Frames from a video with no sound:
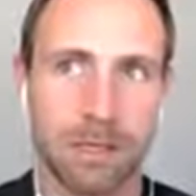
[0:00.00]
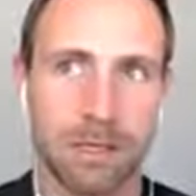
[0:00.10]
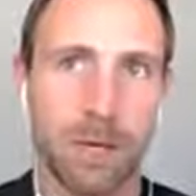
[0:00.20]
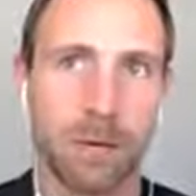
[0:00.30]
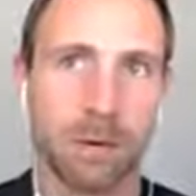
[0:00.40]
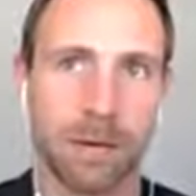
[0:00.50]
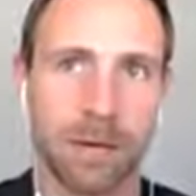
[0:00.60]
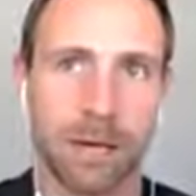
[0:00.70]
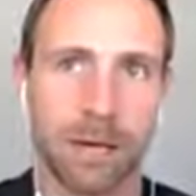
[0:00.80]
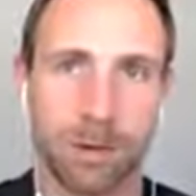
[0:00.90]
and no
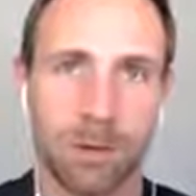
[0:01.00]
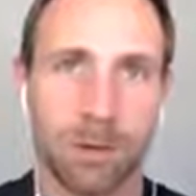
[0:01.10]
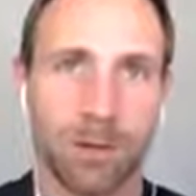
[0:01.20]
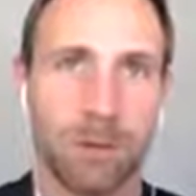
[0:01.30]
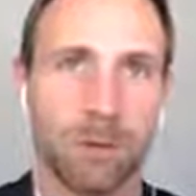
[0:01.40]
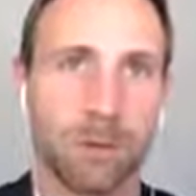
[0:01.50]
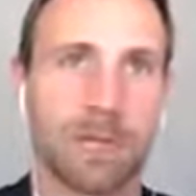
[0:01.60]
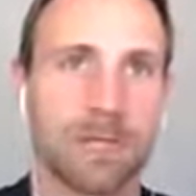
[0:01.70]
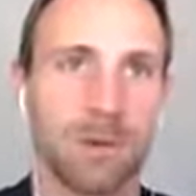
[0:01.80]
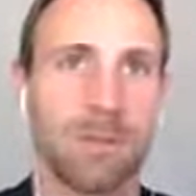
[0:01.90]
in that order.
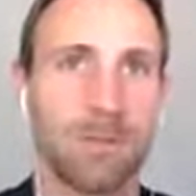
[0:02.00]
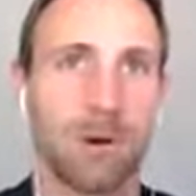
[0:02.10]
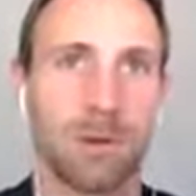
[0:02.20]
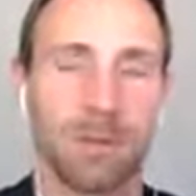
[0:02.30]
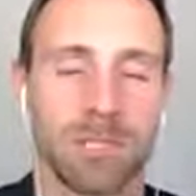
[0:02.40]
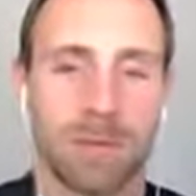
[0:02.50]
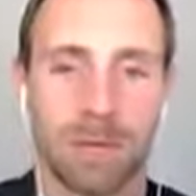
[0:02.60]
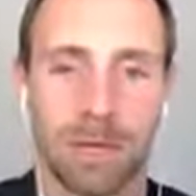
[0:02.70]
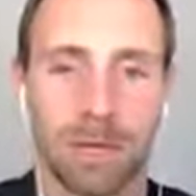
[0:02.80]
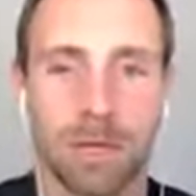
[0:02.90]
Yes, we've spoken with
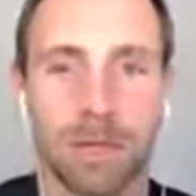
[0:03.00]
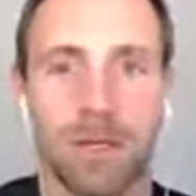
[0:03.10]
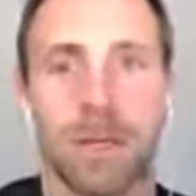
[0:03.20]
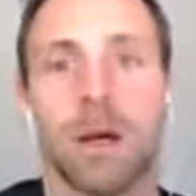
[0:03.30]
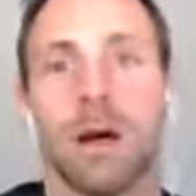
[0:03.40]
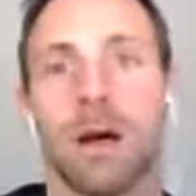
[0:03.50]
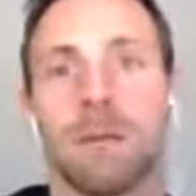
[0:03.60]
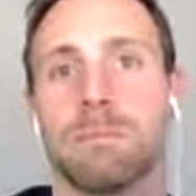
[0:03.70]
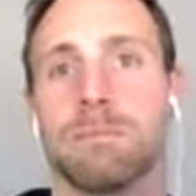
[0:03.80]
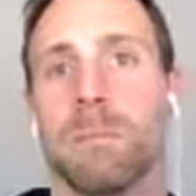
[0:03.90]
somebody.
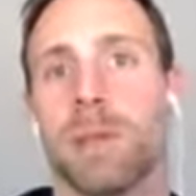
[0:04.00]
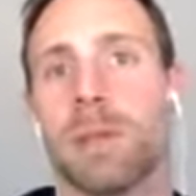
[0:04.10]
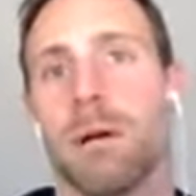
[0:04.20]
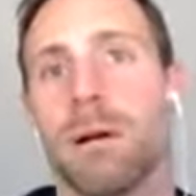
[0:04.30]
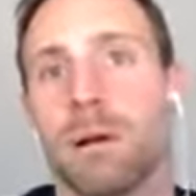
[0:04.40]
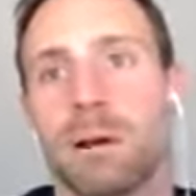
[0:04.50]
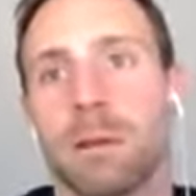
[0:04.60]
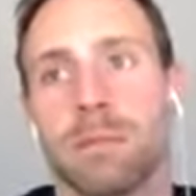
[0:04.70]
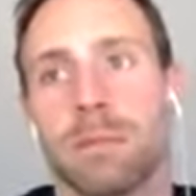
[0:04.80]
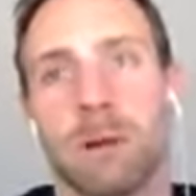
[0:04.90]
We
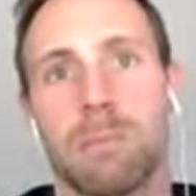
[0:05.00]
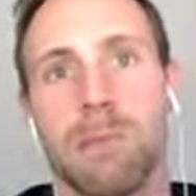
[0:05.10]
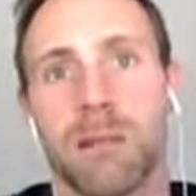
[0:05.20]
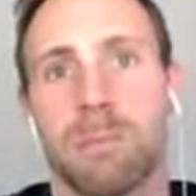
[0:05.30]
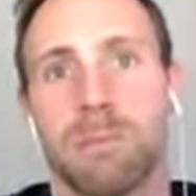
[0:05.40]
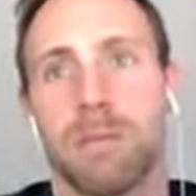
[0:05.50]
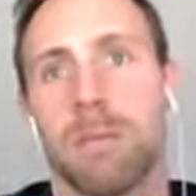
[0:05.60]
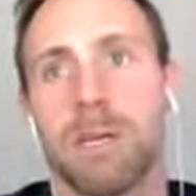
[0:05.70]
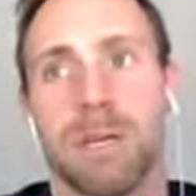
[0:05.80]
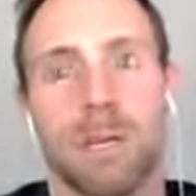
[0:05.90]
are, like
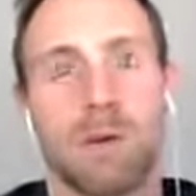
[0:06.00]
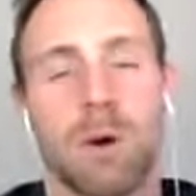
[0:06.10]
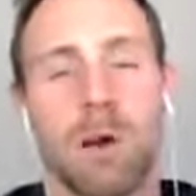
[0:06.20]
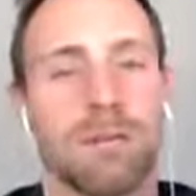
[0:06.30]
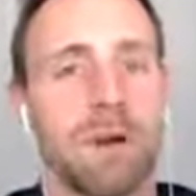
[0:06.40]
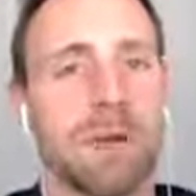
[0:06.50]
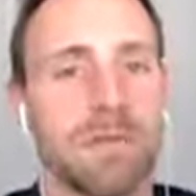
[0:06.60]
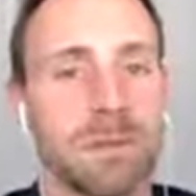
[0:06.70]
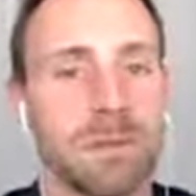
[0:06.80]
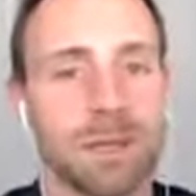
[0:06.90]

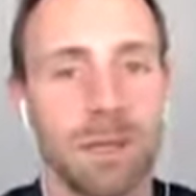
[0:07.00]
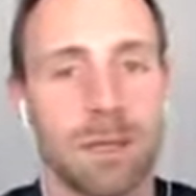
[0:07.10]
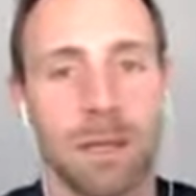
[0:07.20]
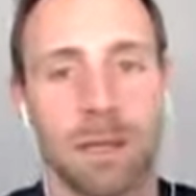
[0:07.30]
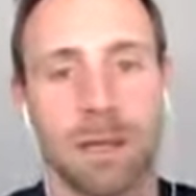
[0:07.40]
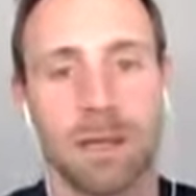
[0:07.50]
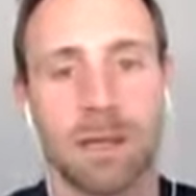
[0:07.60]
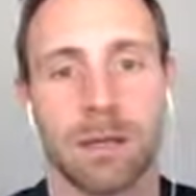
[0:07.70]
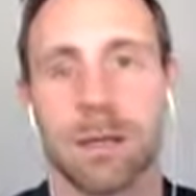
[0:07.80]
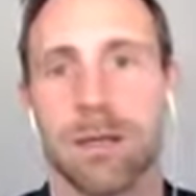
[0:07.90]
pre-qualified,
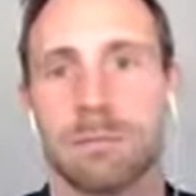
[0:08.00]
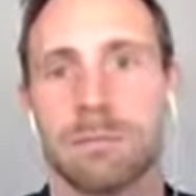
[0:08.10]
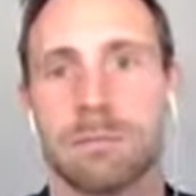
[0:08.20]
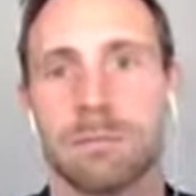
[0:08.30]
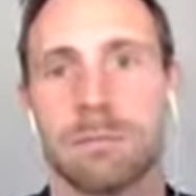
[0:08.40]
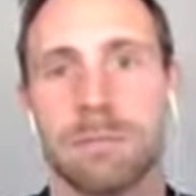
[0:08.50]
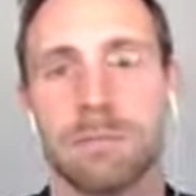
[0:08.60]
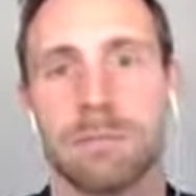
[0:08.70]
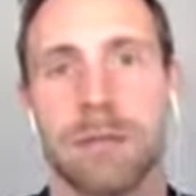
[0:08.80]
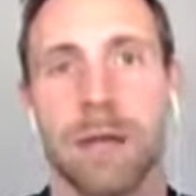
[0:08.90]
and
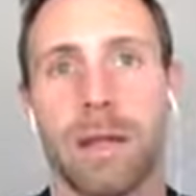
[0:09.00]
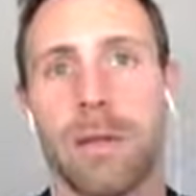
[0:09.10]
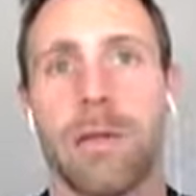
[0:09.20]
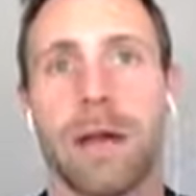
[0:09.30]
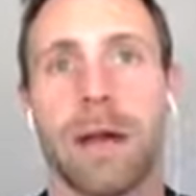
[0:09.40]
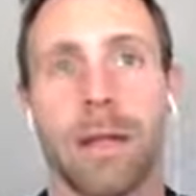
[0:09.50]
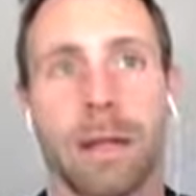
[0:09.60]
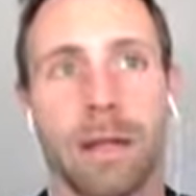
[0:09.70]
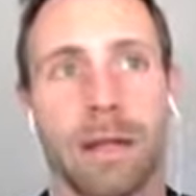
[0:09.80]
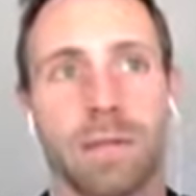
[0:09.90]
then
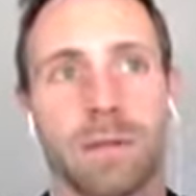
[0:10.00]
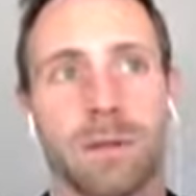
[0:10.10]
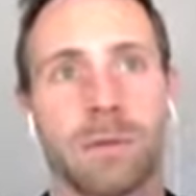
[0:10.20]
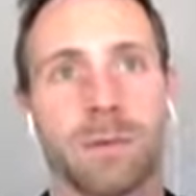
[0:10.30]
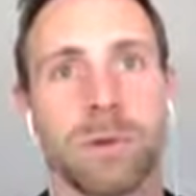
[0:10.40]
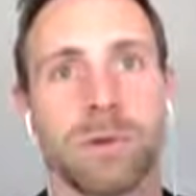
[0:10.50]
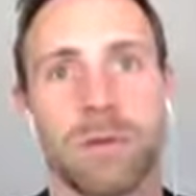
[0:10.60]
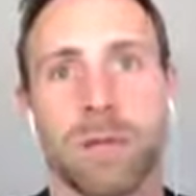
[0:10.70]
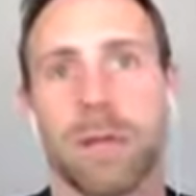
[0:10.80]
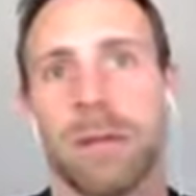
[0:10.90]
like as far as a realtor,
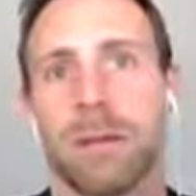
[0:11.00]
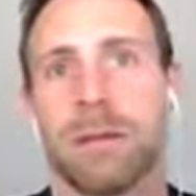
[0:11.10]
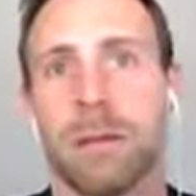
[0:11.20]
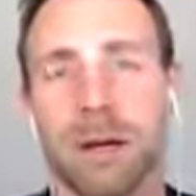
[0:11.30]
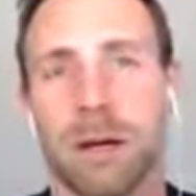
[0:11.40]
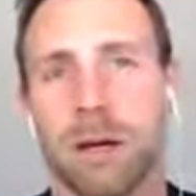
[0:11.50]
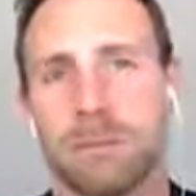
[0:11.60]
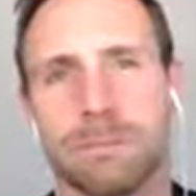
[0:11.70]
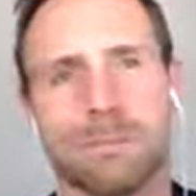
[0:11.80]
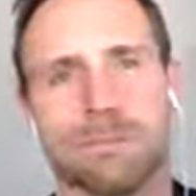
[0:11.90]
like
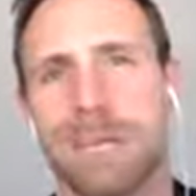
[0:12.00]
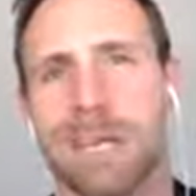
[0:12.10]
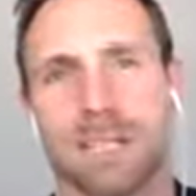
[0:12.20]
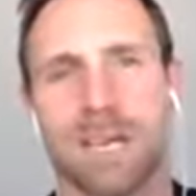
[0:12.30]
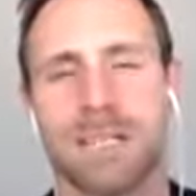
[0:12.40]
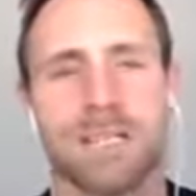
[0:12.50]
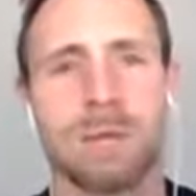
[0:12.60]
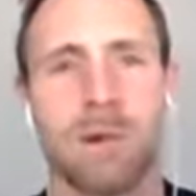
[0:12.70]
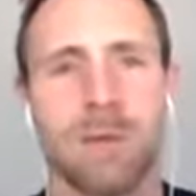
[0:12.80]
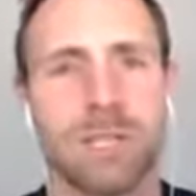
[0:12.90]
she has
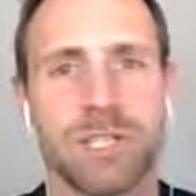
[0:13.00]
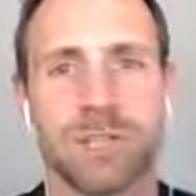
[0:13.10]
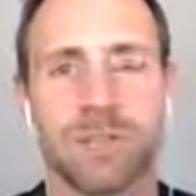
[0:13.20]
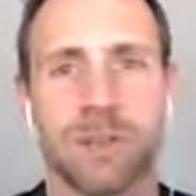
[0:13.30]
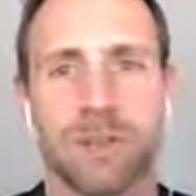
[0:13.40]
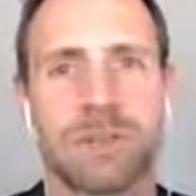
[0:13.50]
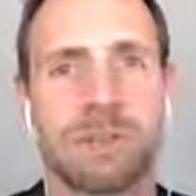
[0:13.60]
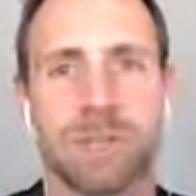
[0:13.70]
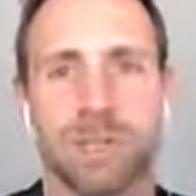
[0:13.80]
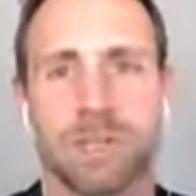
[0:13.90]
someone that she's friends with in the
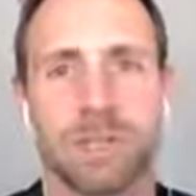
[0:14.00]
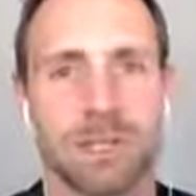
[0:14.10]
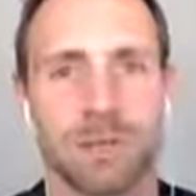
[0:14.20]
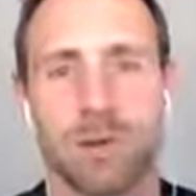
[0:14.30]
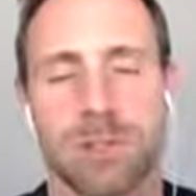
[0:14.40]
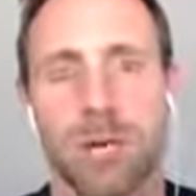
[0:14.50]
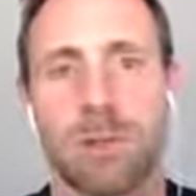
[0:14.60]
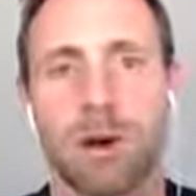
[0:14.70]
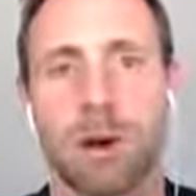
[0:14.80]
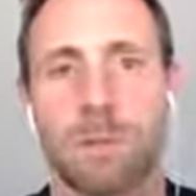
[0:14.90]
business that has showed us a
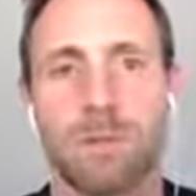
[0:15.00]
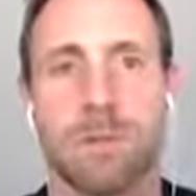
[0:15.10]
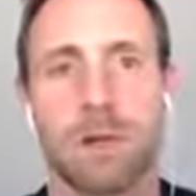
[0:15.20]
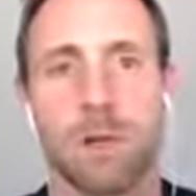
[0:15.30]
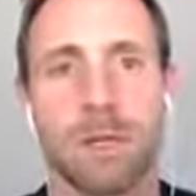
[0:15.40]
couple of homes, but